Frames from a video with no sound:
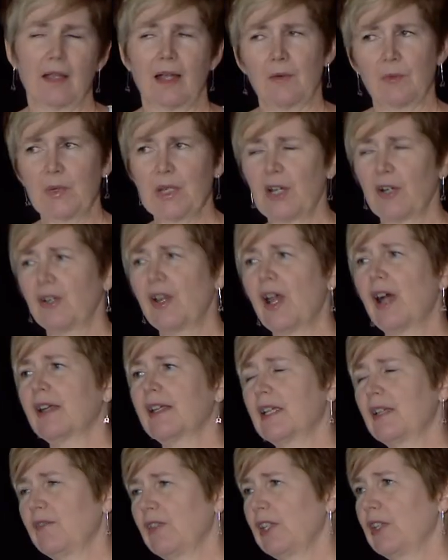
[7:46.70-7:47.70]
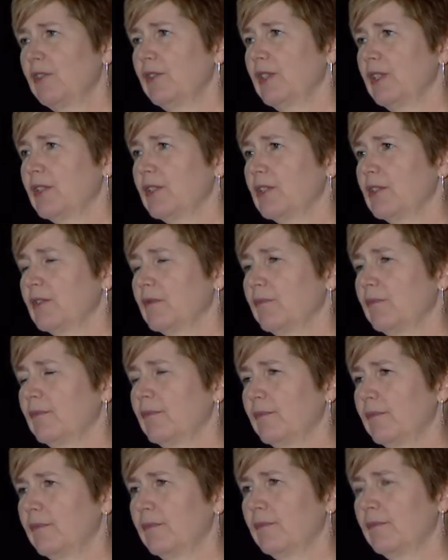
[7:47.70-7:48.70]
we are not giving you this
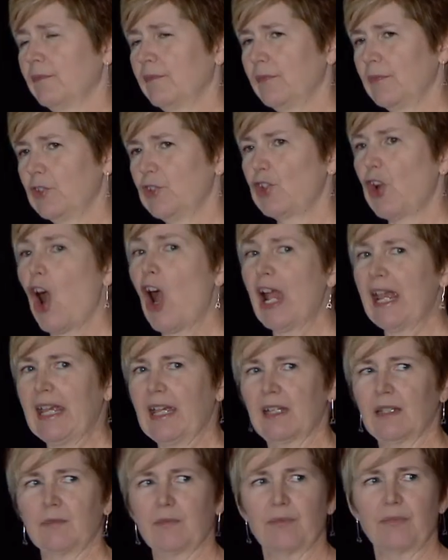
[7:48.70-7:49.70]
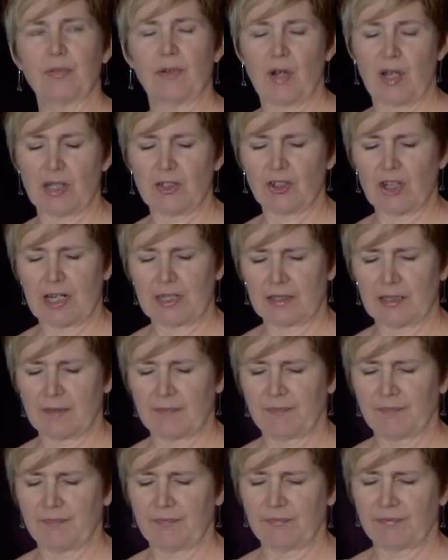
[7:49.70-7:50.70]
giant project.
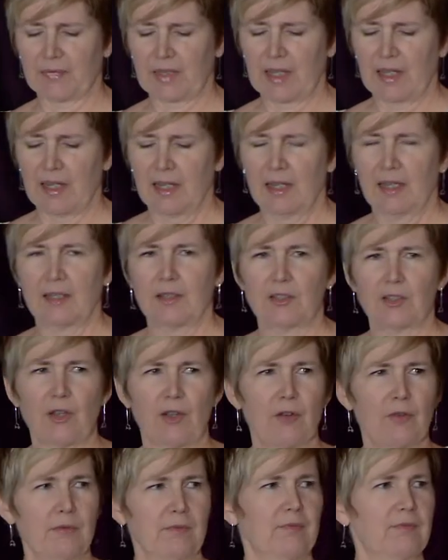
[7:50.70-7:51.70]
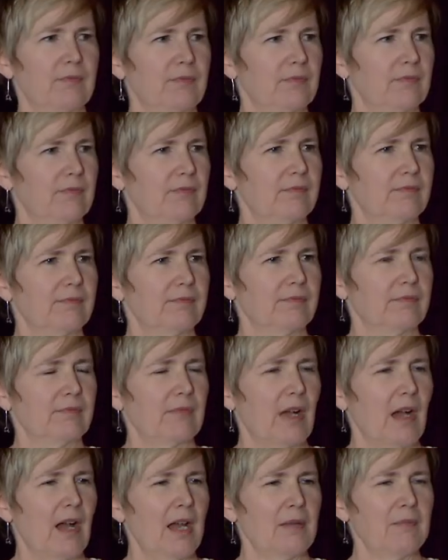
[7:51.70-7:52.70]
So
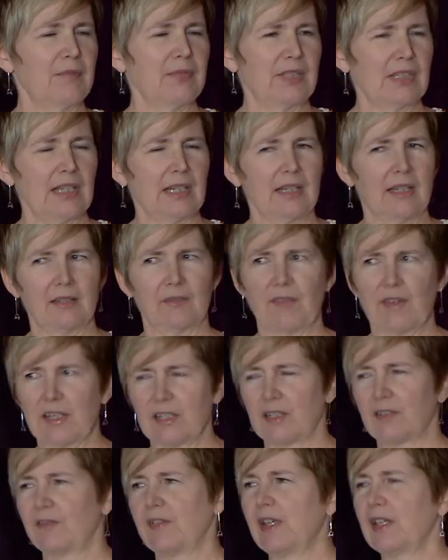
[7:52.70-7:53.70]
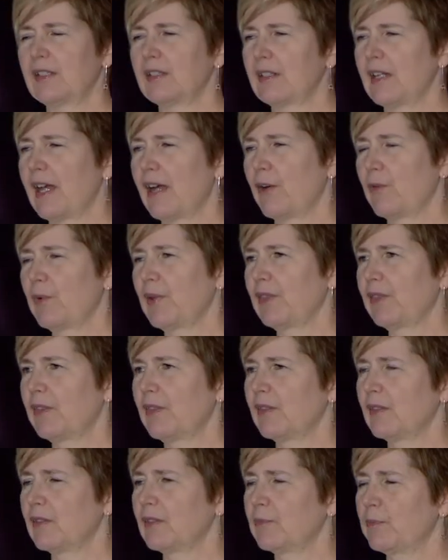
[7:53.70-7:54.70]
I'm sitting face to face now with
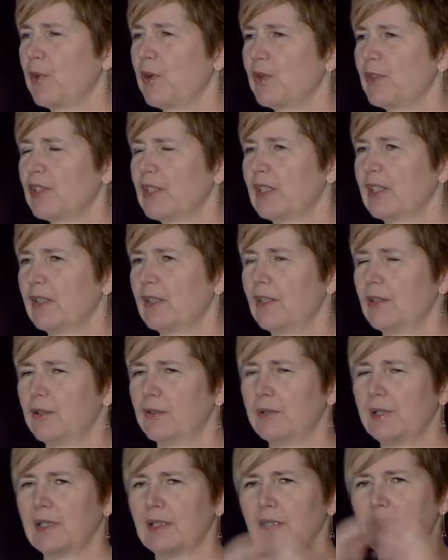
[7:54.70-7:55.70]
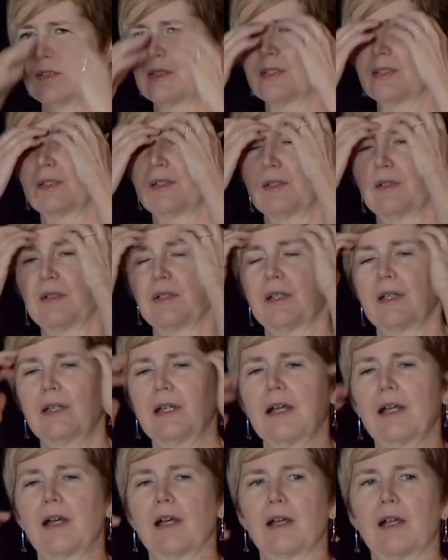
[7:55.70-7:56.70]
this person who is
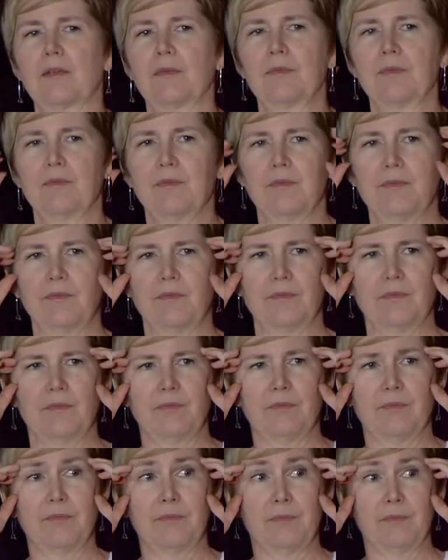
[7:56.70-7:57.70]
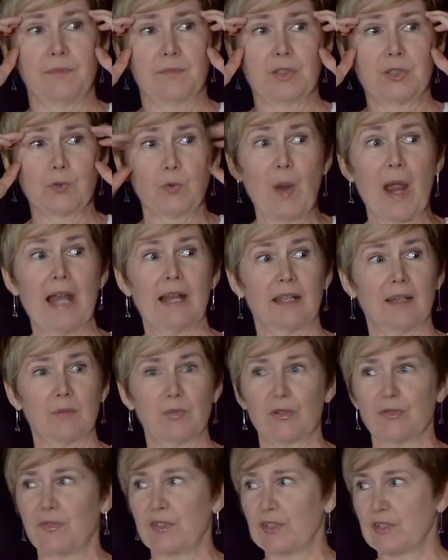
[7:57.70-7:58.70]
uh, sweating
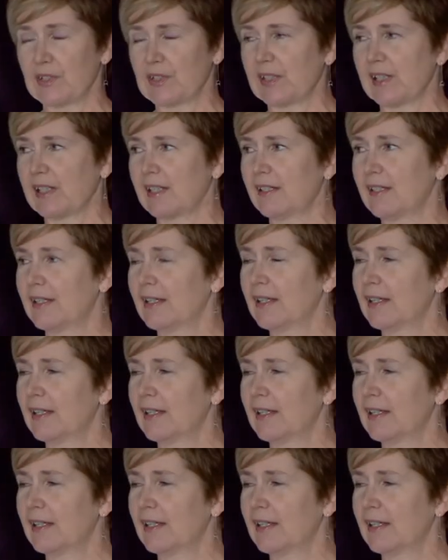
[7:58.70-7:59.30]
profusely,